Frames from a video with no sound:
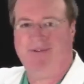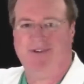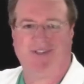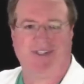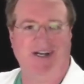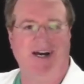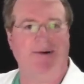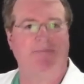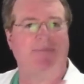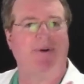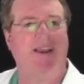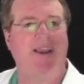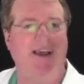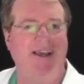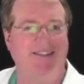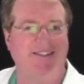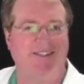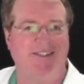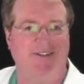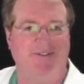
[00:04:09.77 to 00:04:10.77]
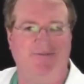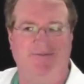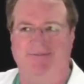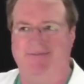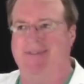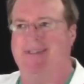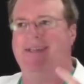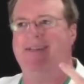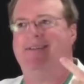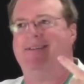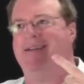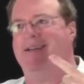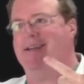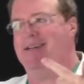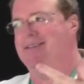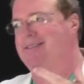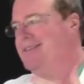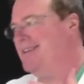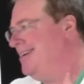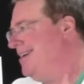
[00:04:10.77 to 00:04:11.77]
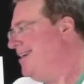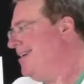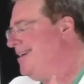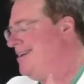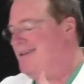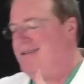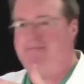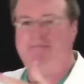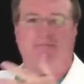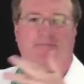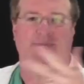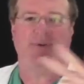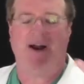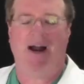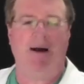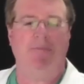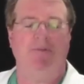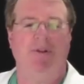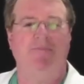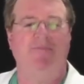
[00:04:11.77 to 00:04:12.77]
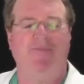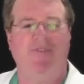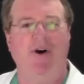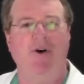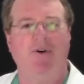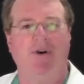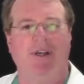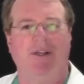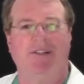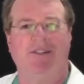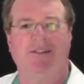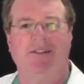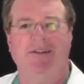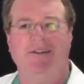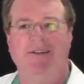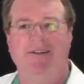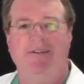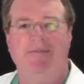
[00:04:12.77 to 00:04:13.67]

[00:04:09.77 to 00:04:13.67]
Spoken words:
There's comprehensive, detailed, problem-focused,